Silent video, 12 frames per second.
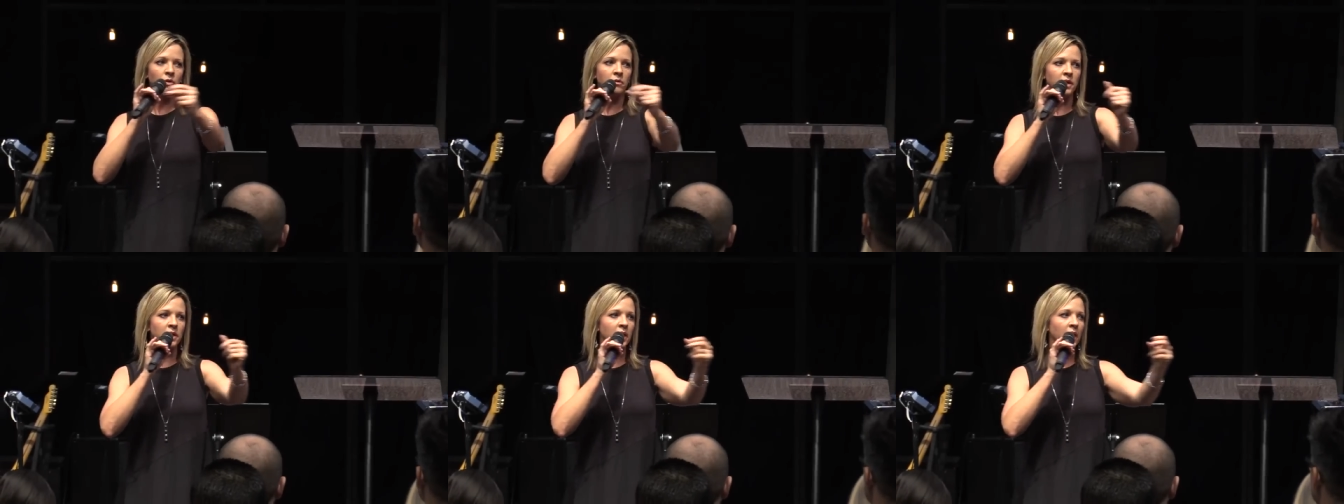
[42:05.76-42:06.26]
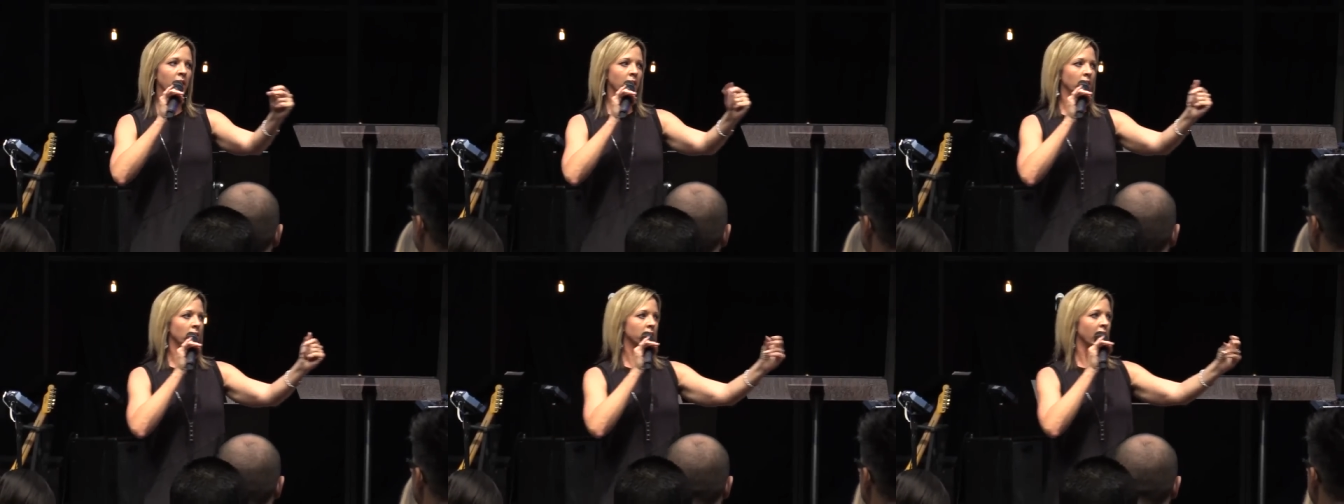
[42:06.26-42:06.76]
broken yet,
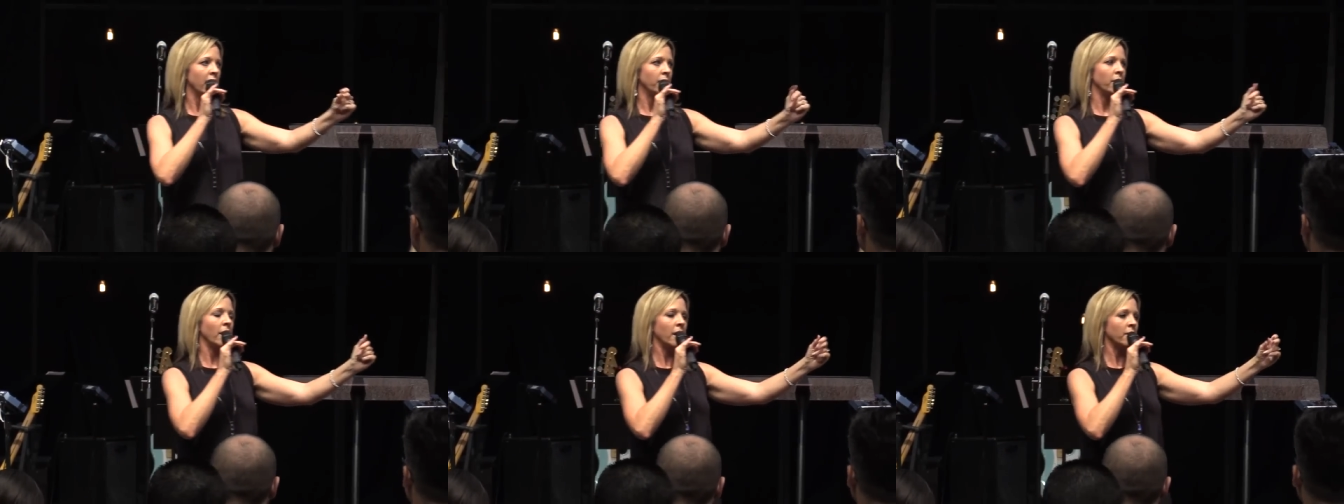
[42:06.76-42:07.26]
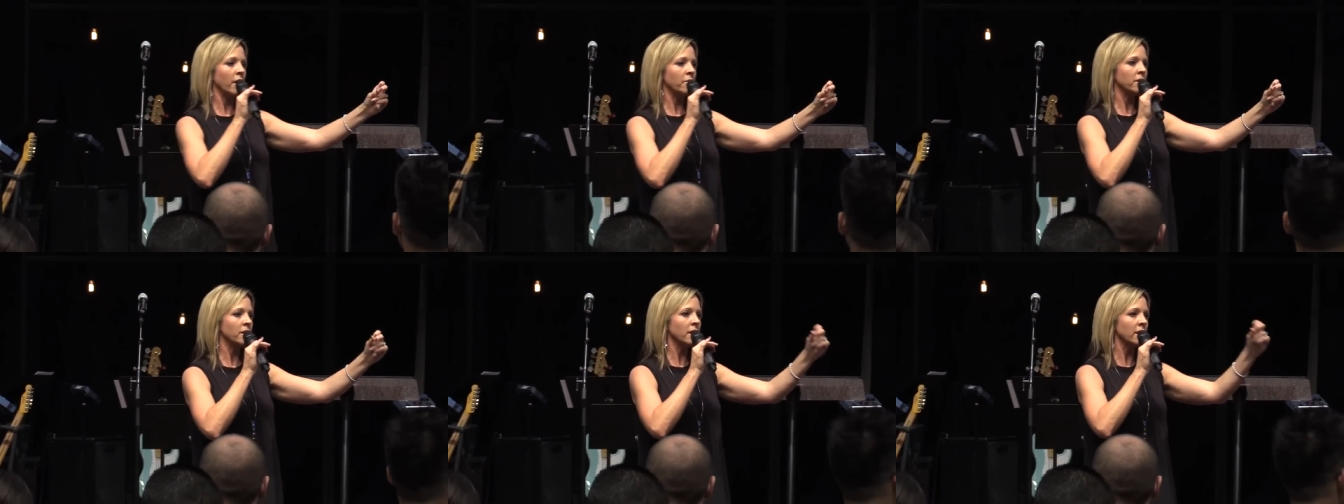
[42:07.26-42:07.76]
okay? But I,
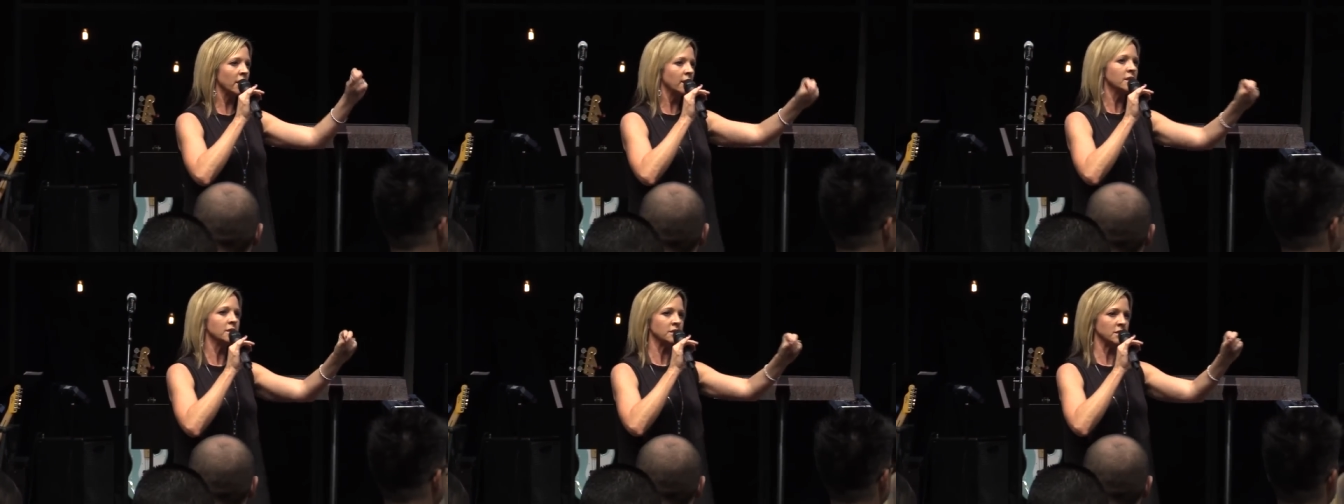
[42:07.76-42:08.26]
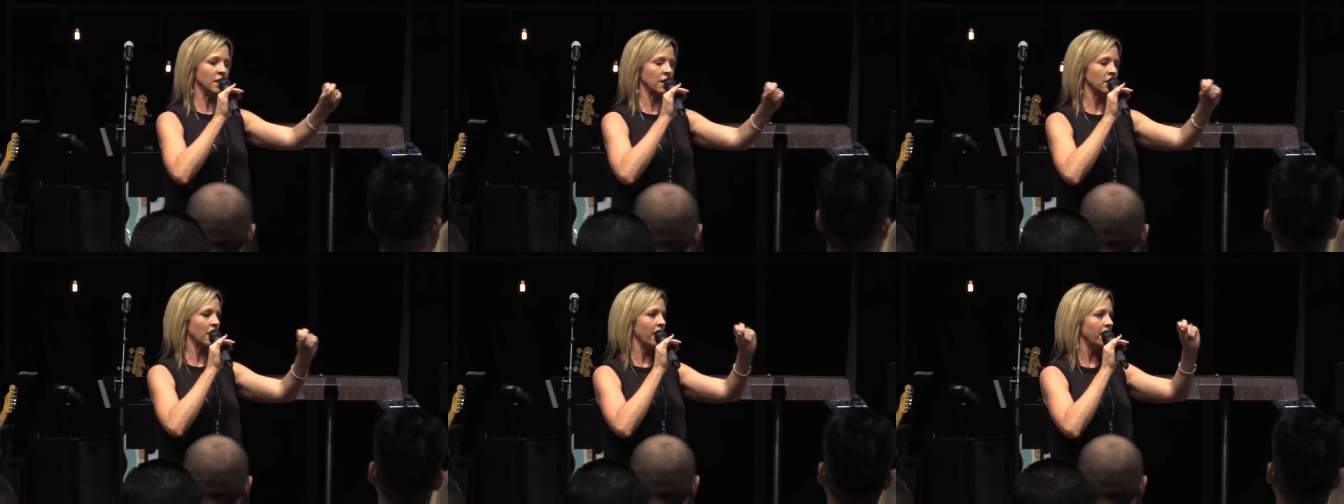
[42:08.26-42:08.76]
am going to get this
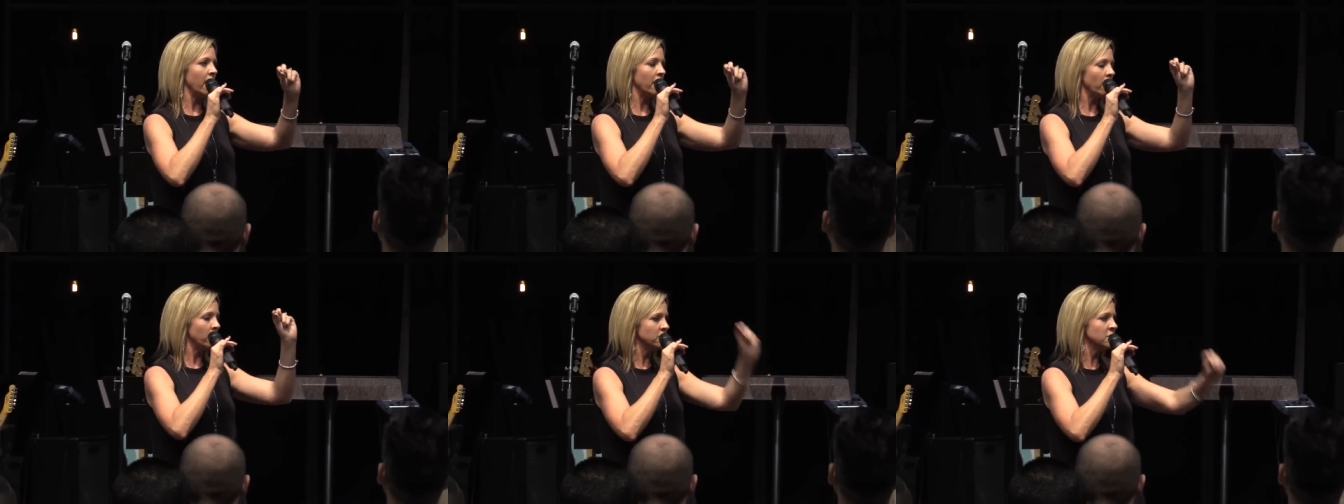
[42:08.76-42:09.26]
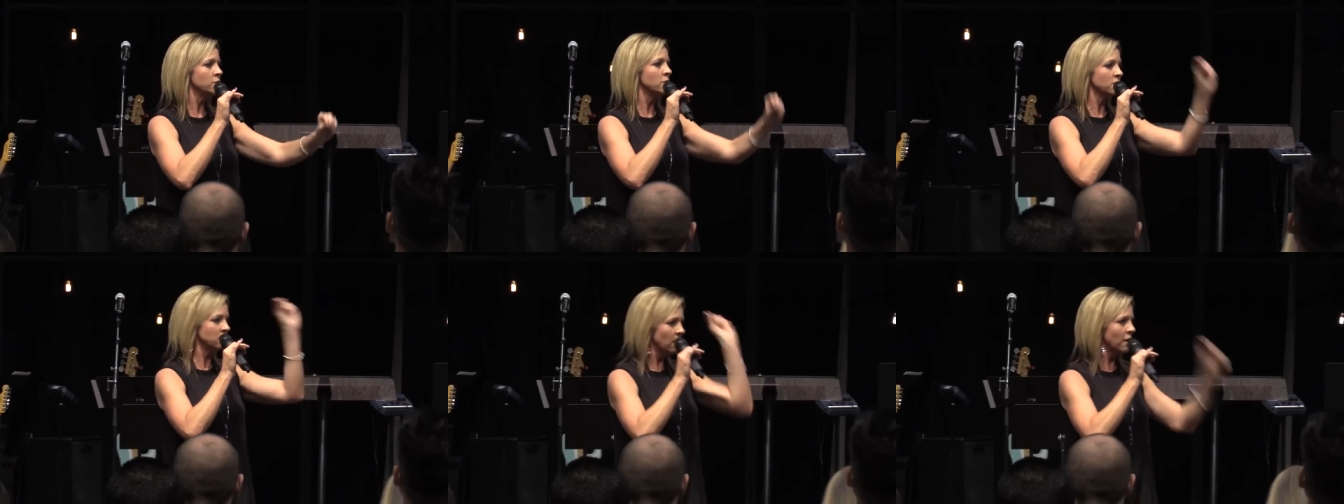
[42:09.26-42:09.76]
thing. I, uh, Holy
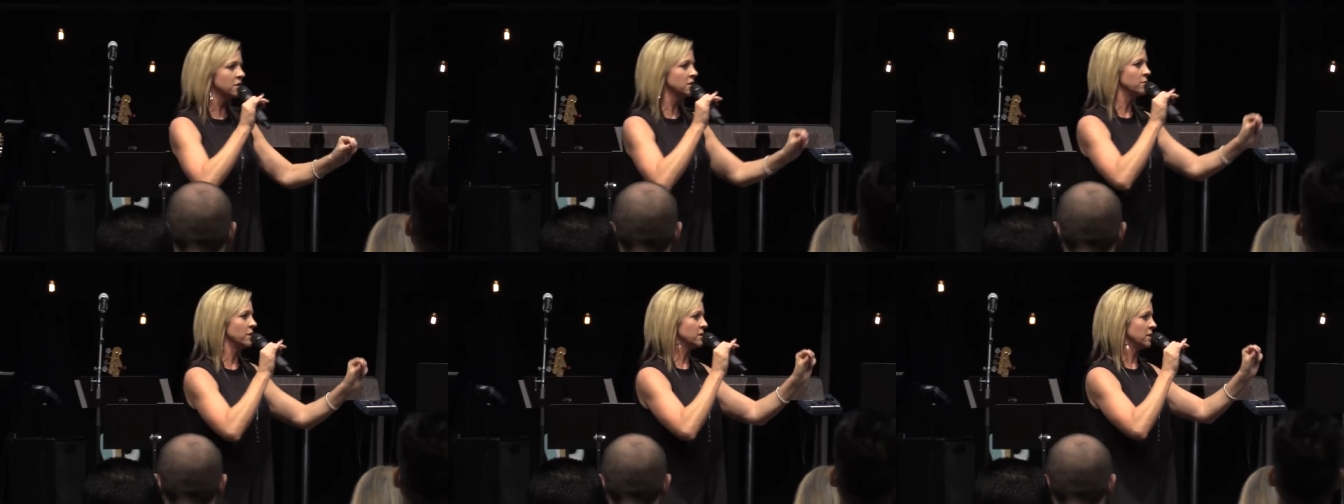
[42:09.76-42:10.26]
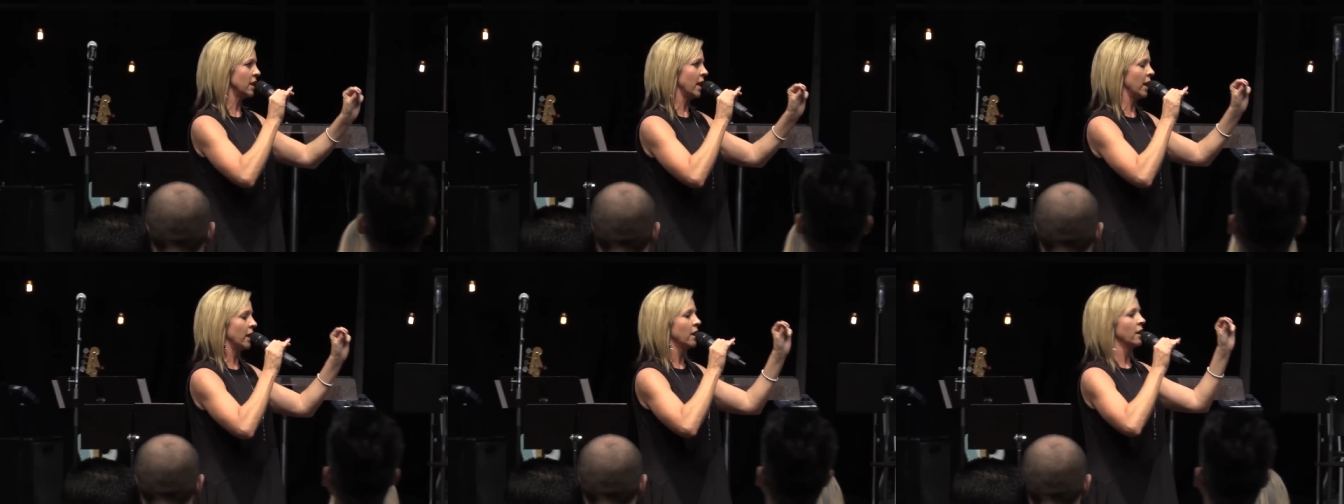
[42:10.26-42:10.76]
Spirit talked to me
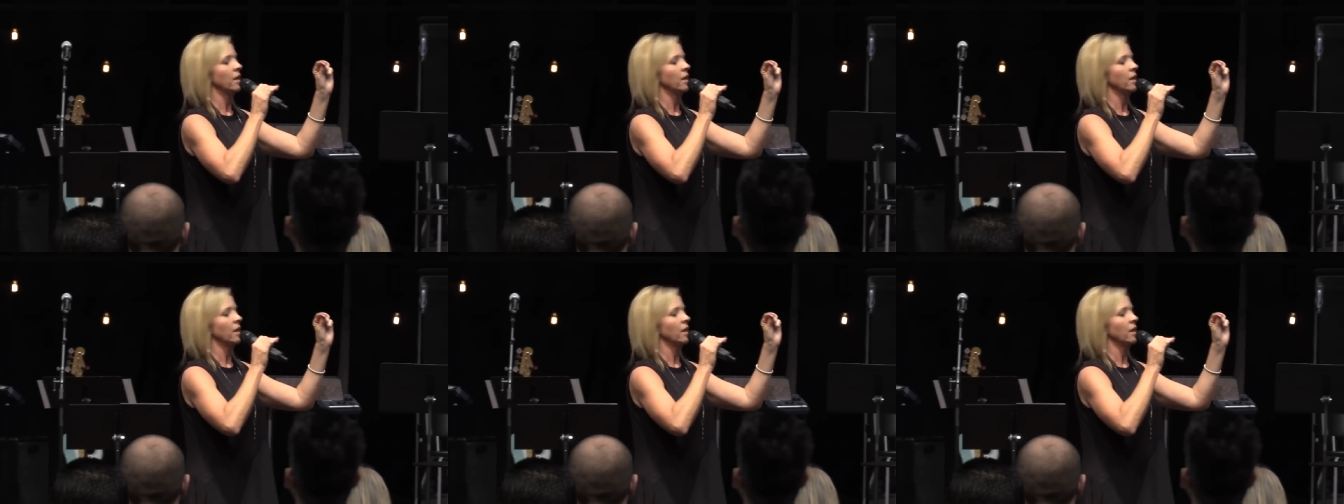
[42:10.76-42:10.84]
today.